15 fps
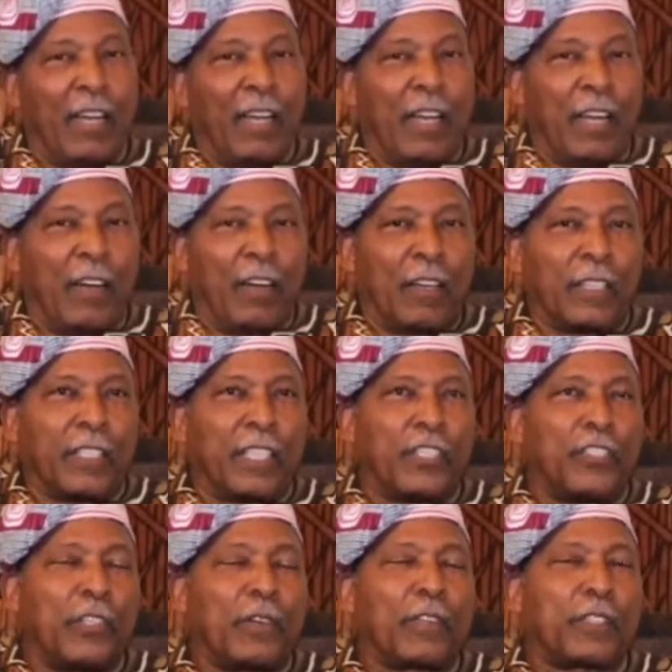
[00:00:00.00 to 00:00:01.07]
on the
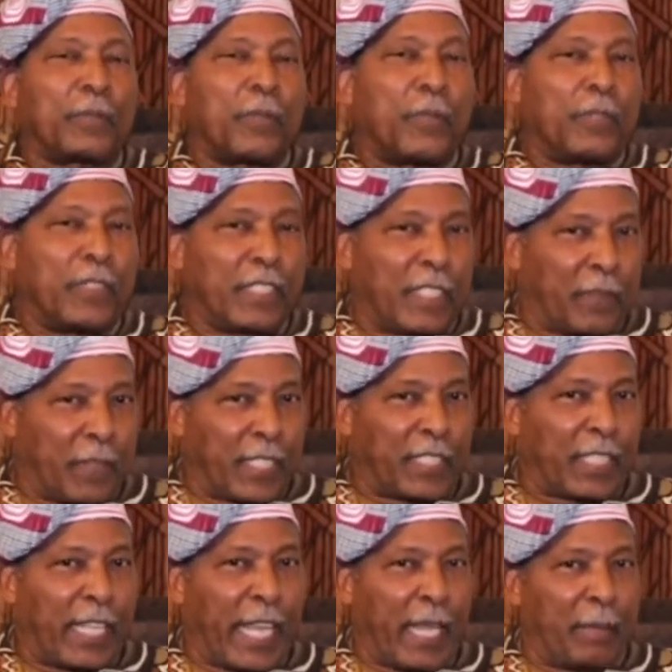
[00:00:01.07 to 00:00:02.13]
jurisprudence of
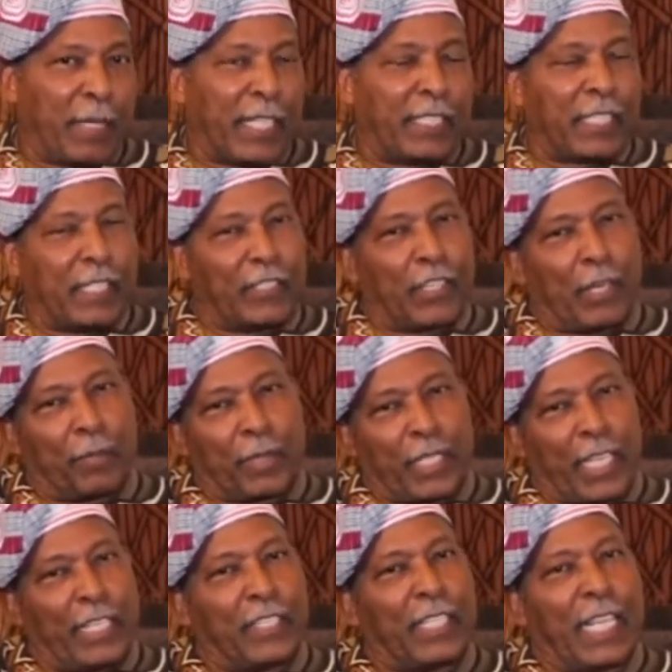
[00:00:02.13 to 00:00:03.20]
Islam and its
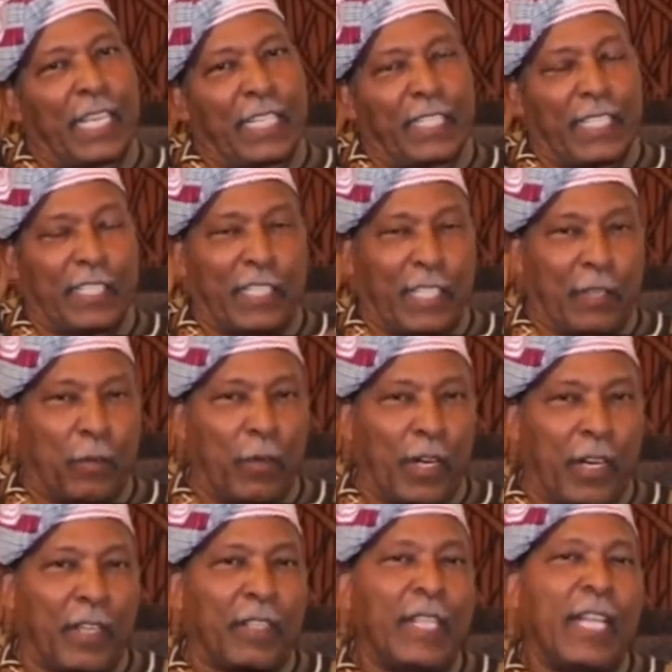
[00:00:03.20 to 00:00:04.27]
interpretation that exists in the
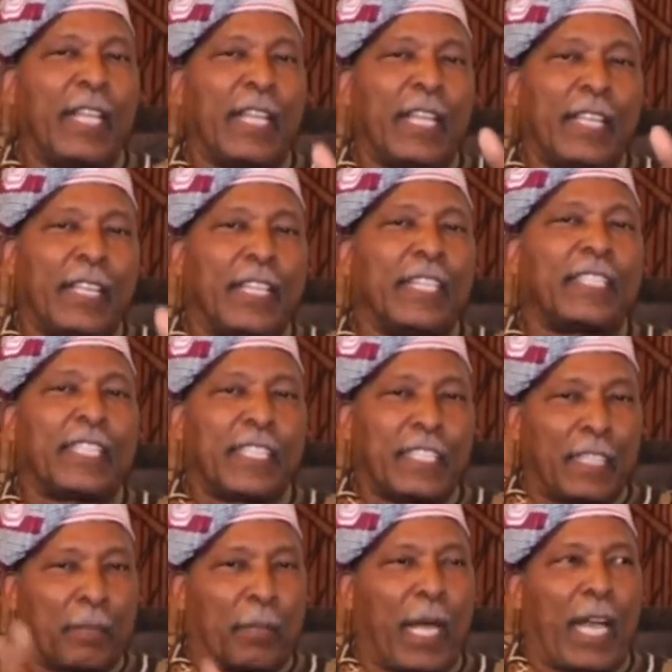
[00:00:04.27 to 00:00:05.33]
world, this is
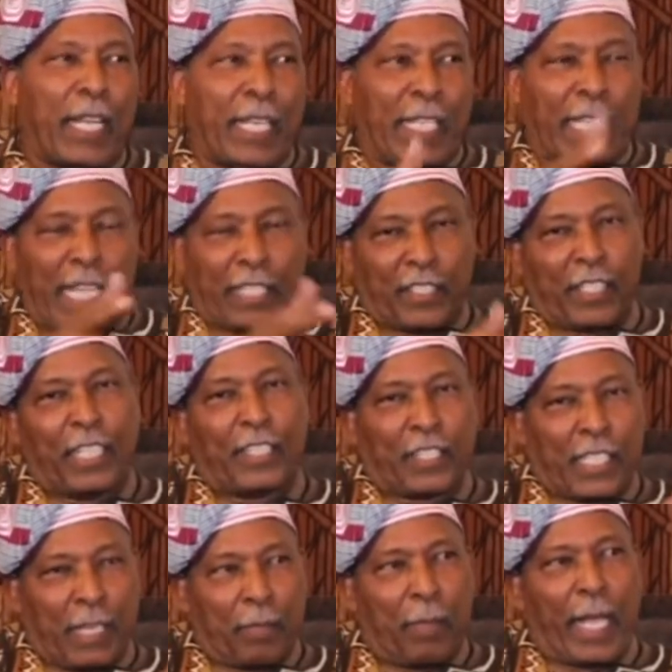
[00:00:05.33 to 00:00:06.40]
the body that
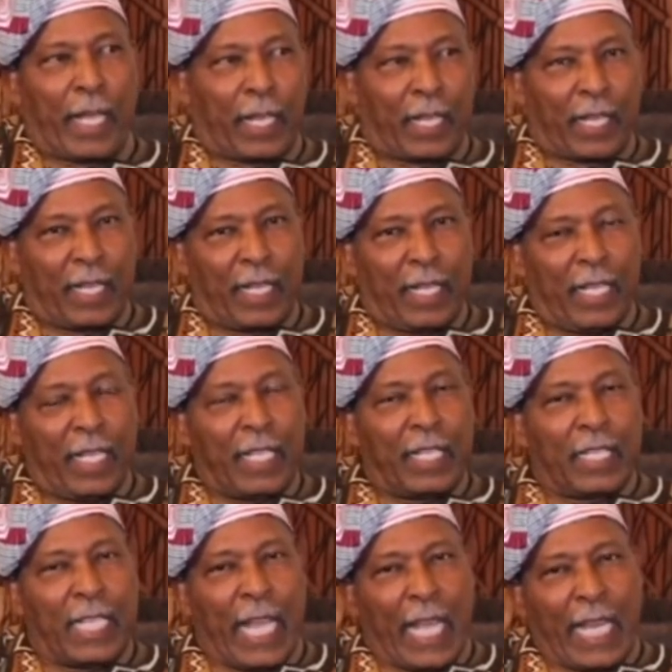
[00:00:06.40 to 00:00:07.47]
sits in Mecca
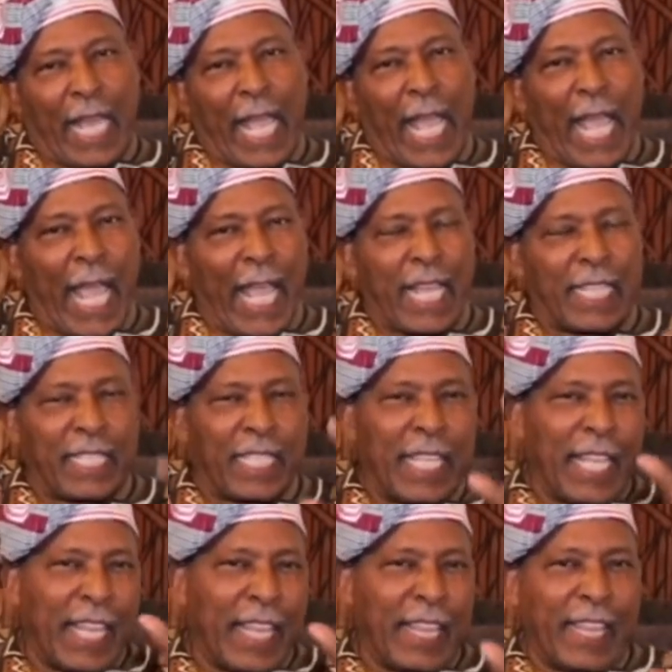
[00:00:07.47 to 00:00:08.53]
that has
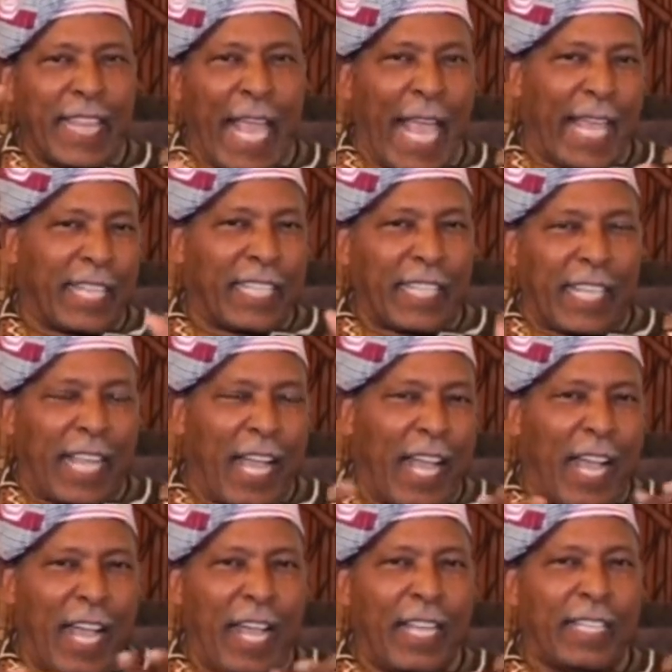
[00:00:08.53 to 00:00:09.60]
that
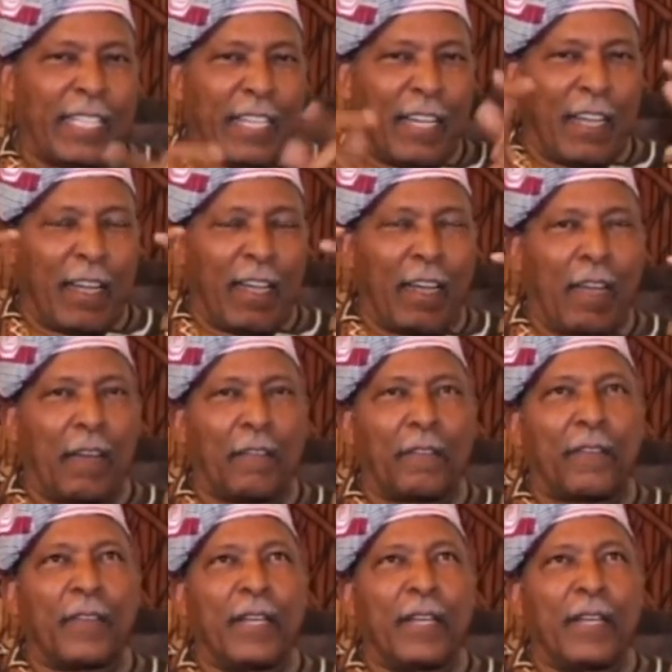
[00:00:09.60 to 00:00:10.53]
kind of